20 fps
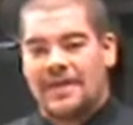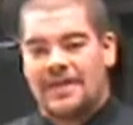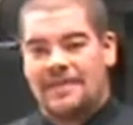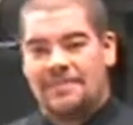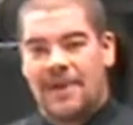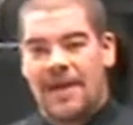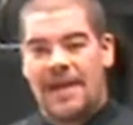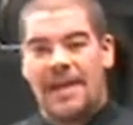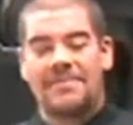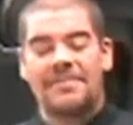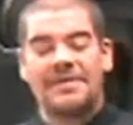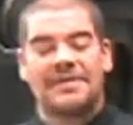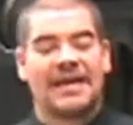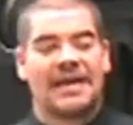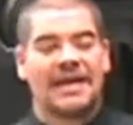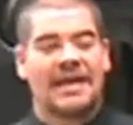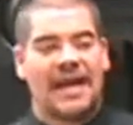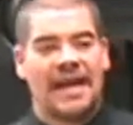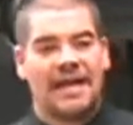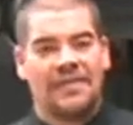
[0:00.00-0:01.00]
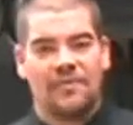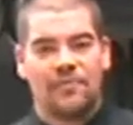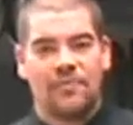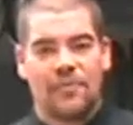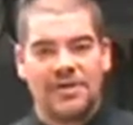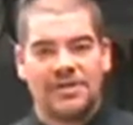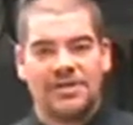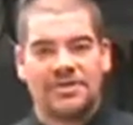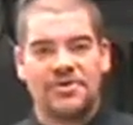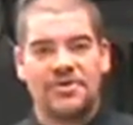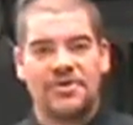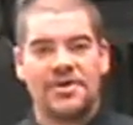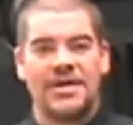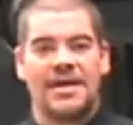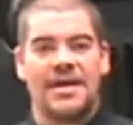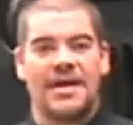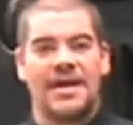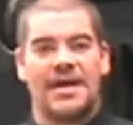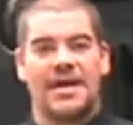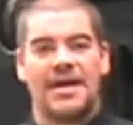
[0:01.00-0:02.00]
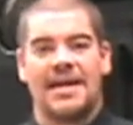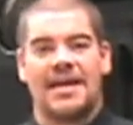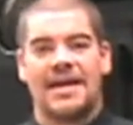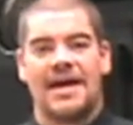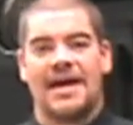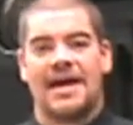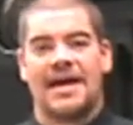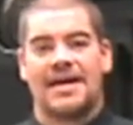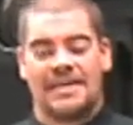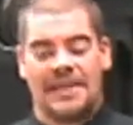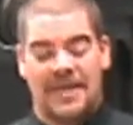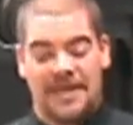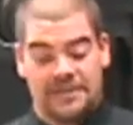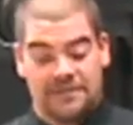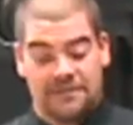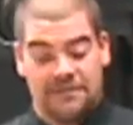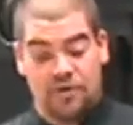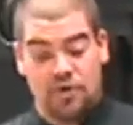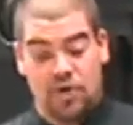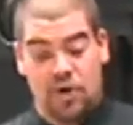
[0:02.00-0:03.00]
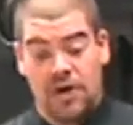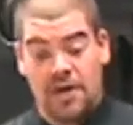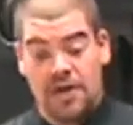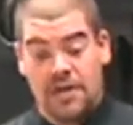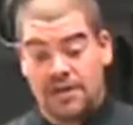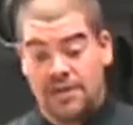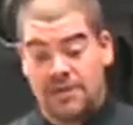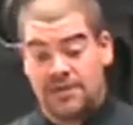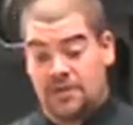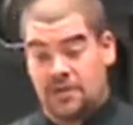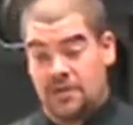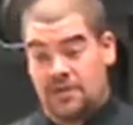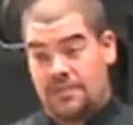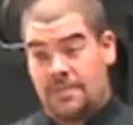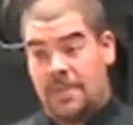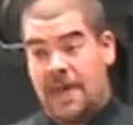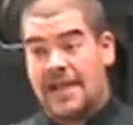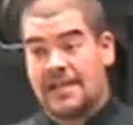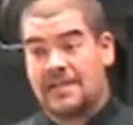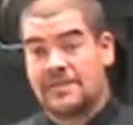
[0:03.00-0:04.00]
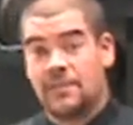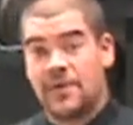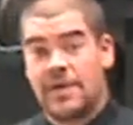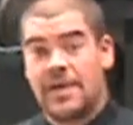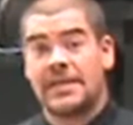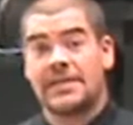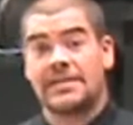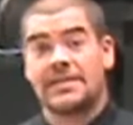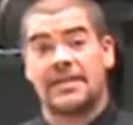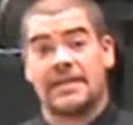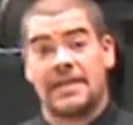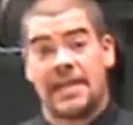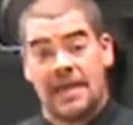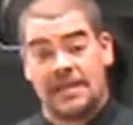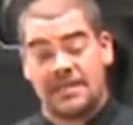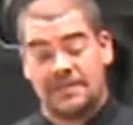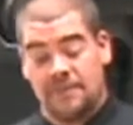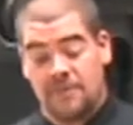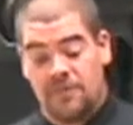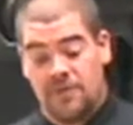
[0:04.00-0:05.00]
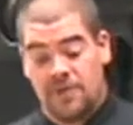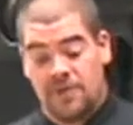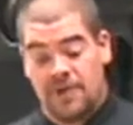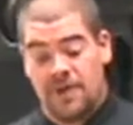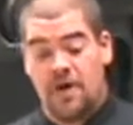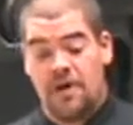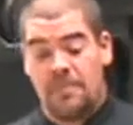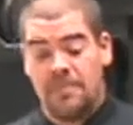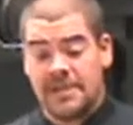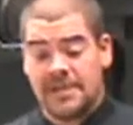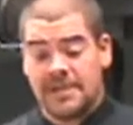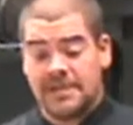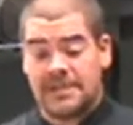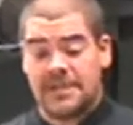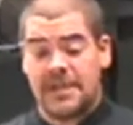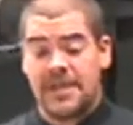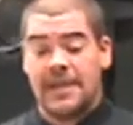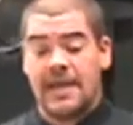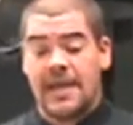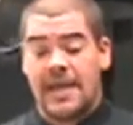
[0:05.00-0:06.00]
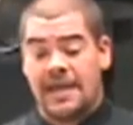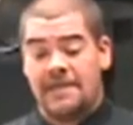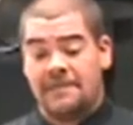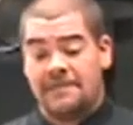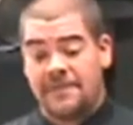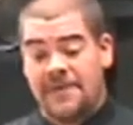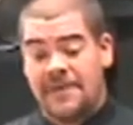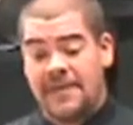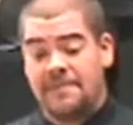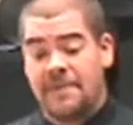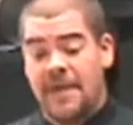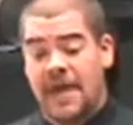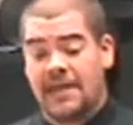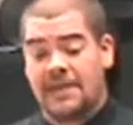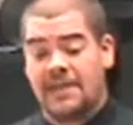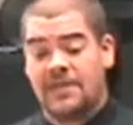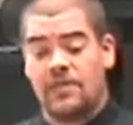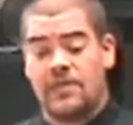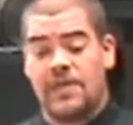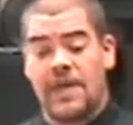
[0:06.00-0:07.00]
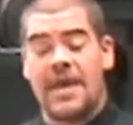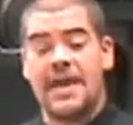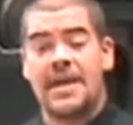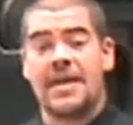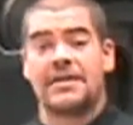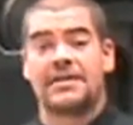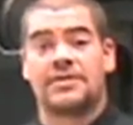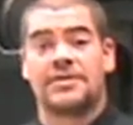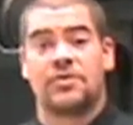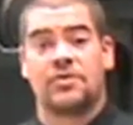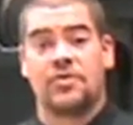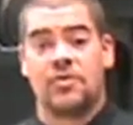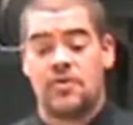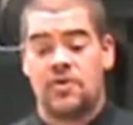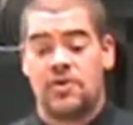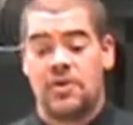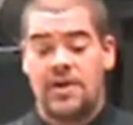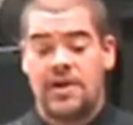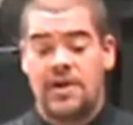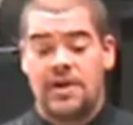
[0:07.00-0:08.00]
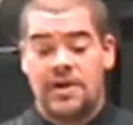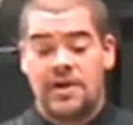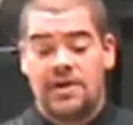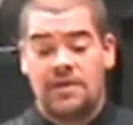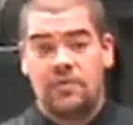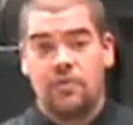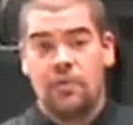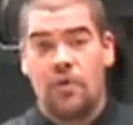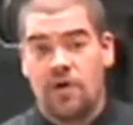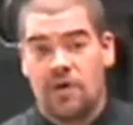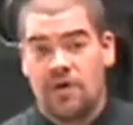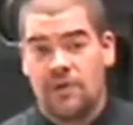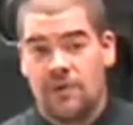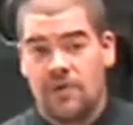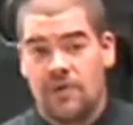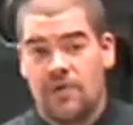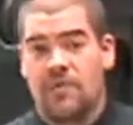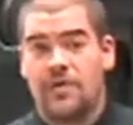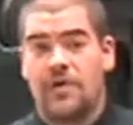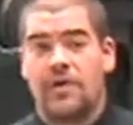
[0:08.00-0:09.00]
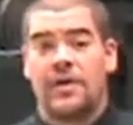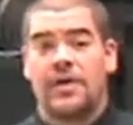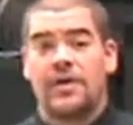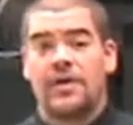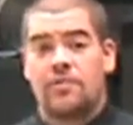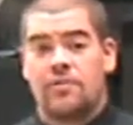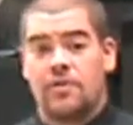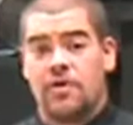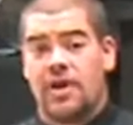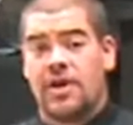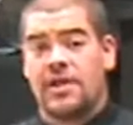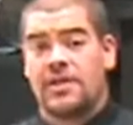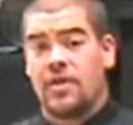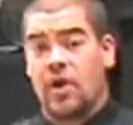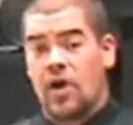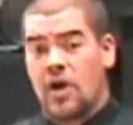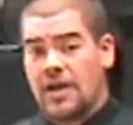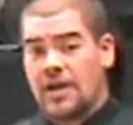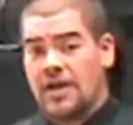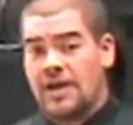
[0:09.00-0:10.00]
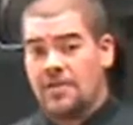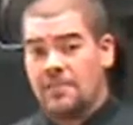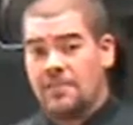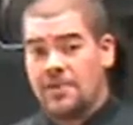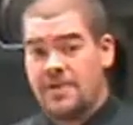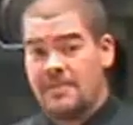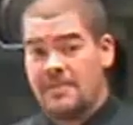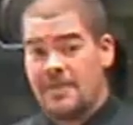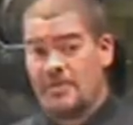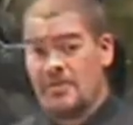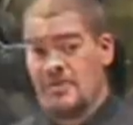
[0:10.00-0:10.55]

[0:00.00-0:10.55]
My name is Alejandro Winzer, and thanks for joining us on the past weeks, and thanks for all the comments and feedback. Today it's a turn to olive oil. We're going to talk a little bit about